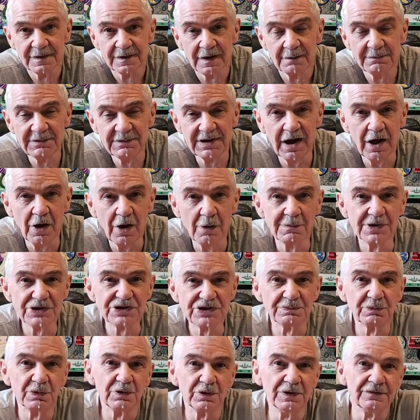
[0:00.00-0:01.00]
I mean, how
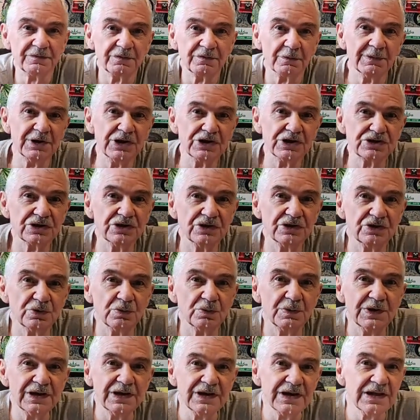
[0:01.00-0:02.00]
much more information do
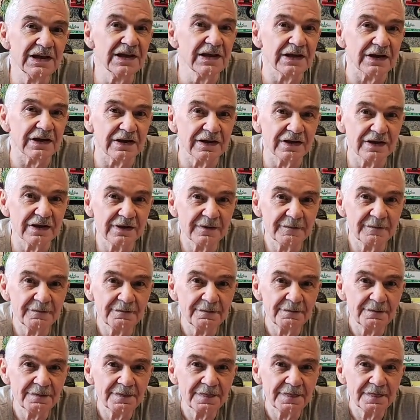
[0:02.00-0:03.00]
we need?
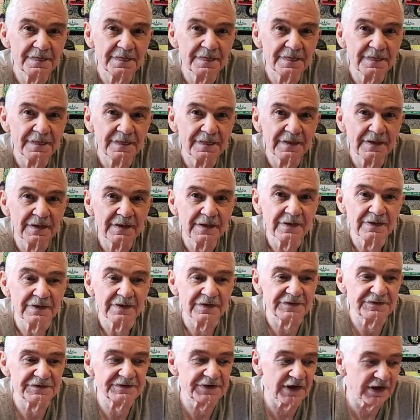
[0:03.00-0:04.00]
The
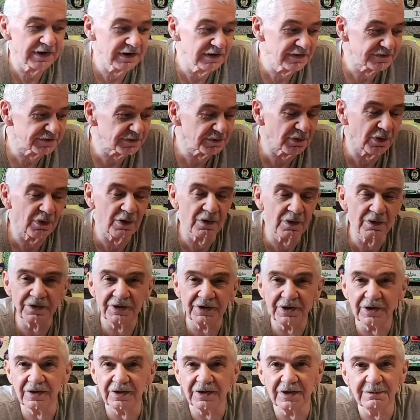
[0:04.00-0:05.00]
studies are all
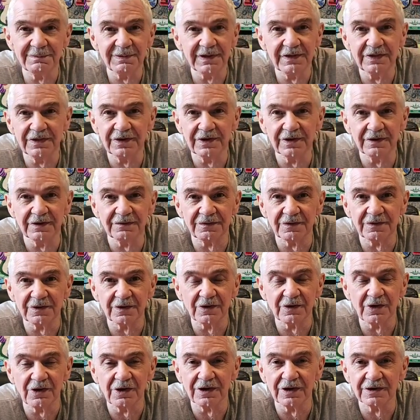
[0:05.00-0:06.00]
there. They've been there for a
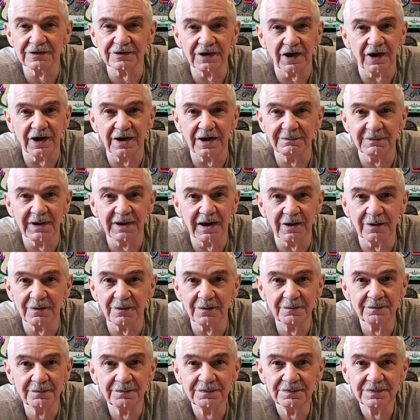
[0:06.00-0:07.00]
long time now.
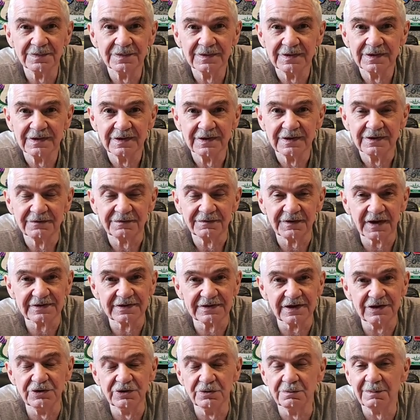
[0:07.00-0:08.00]
In fact,
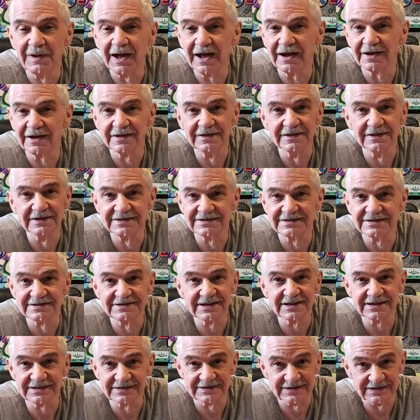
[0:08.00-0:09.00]
they knew back in the
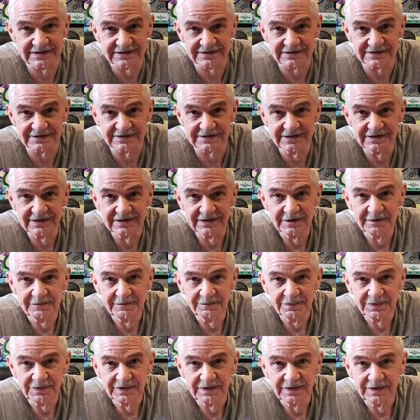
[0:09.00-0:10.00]
60s
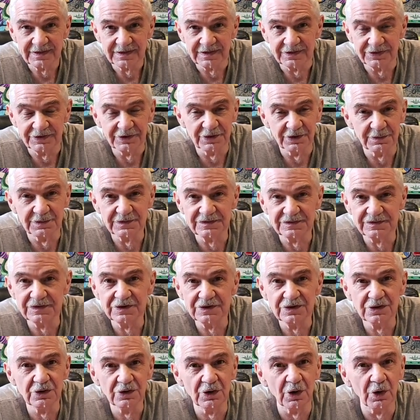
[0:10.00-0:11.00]
that there was
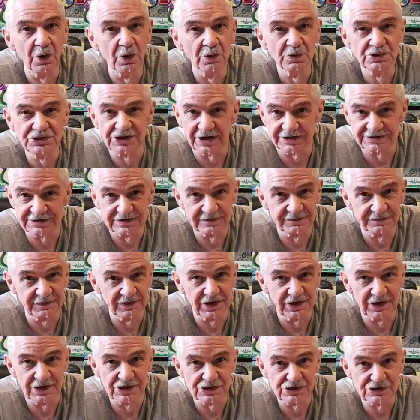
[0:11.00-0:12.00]
no
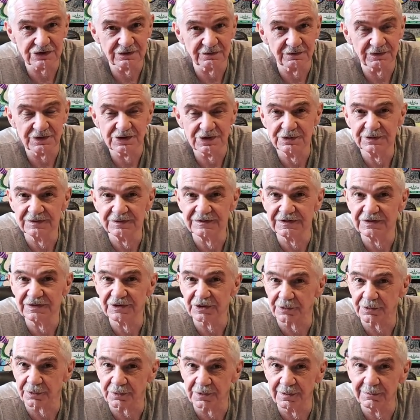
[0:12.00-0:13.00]
justification for using the
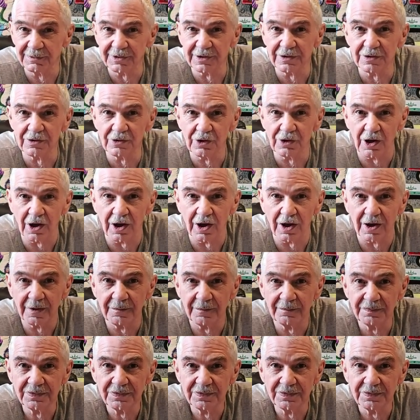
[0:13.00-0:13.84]
criminal law